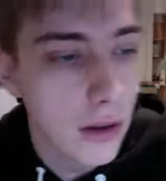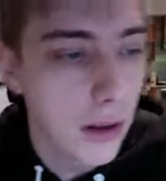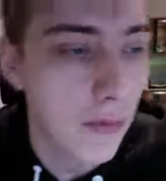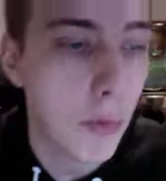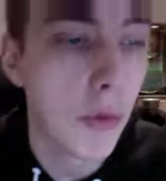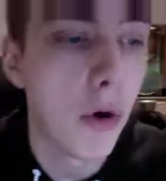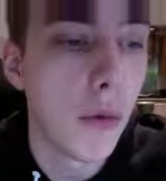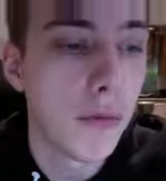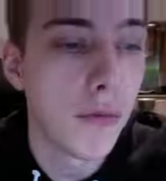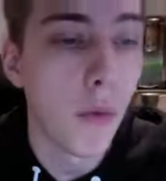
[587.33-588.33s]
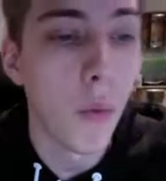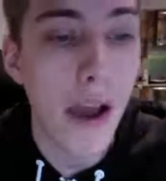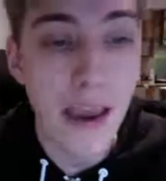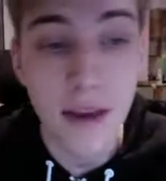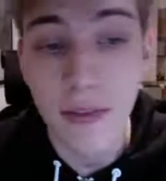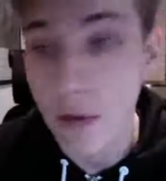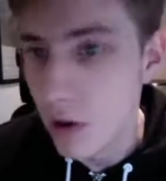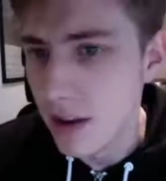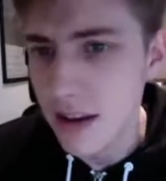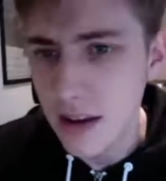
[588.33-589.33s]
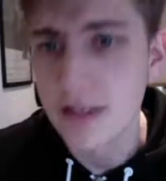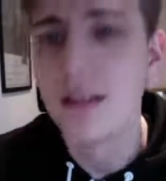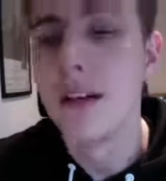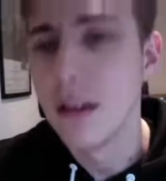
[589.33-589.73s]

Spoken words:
Liverpool opt for white in their early years.